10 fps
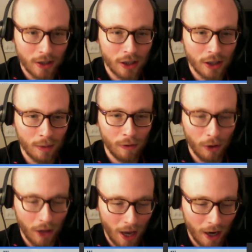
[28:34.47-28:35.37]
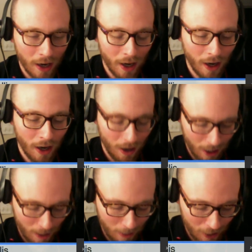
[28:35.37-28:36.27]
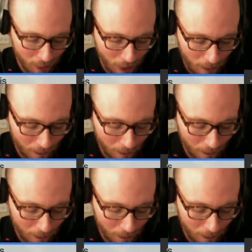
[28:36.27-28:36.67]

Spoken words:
the season before that. And then right